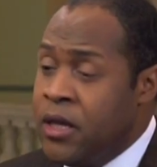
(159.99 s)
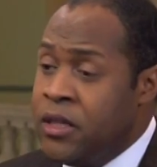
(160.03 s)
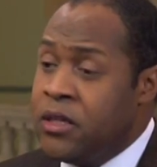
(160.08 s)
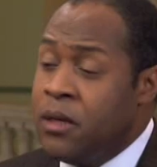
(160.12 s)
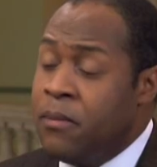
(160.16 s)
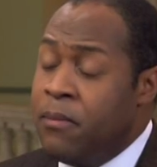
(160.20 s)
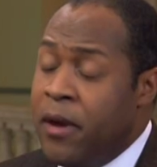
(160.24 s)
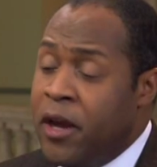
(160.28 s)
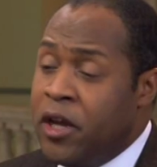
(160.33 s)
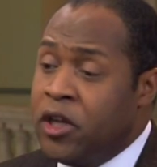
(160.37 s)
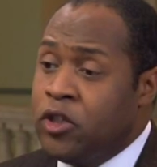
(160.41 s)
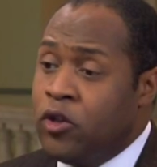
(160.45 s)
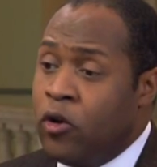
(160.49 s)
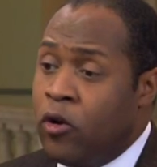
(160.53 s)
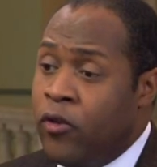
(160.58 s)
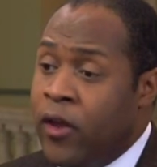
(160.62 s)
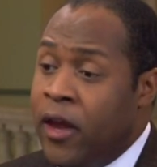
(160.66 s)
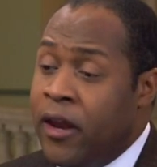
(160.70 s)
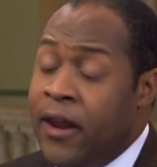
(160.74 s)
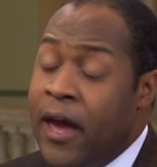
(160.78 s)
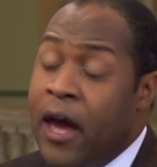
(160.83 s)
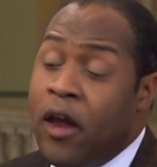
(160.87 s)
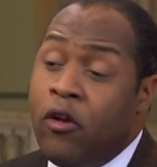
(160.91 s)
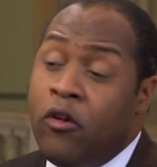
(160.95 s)
to make sure
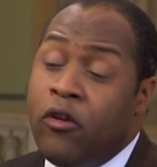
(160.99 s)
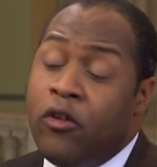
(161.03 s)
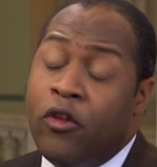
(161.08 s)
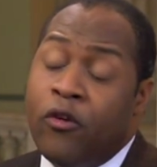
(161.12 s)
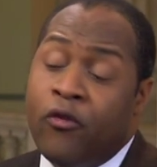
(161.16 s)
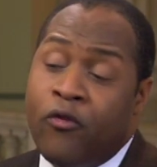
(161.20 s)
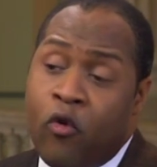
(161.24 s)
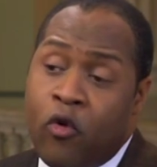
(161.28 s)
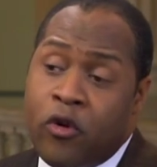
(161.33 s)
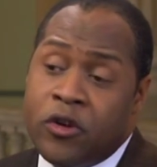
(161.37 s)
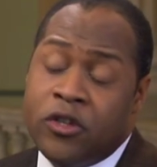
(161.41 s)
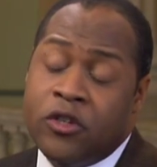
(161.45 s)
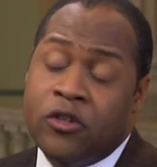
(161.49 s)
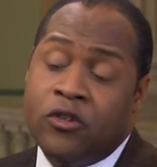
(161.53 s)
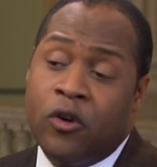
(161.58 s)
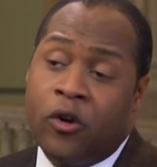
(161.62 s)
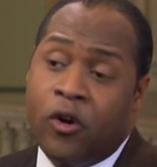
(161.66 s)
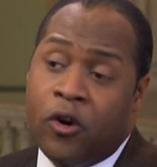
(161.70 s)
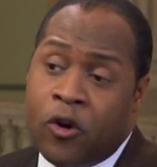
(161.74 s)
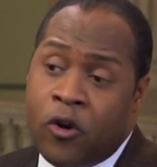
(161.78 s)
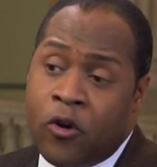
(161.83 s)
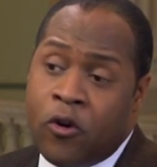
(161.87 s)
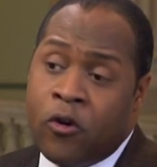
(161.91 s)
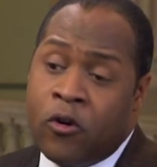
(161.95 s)
that not only their voices
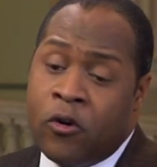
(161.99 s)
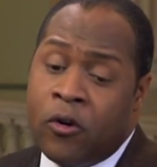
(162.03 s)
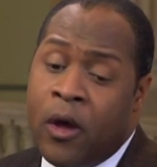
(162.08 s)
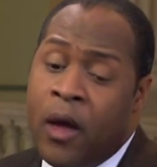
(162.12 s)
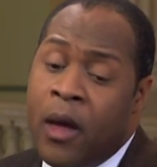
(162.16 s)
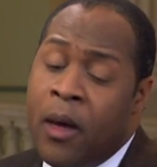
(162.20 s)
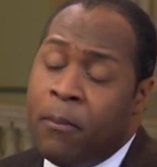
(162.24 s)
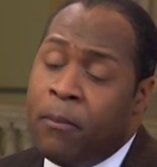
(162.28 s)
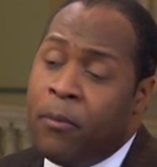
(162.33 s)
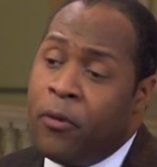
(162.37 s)
are heard,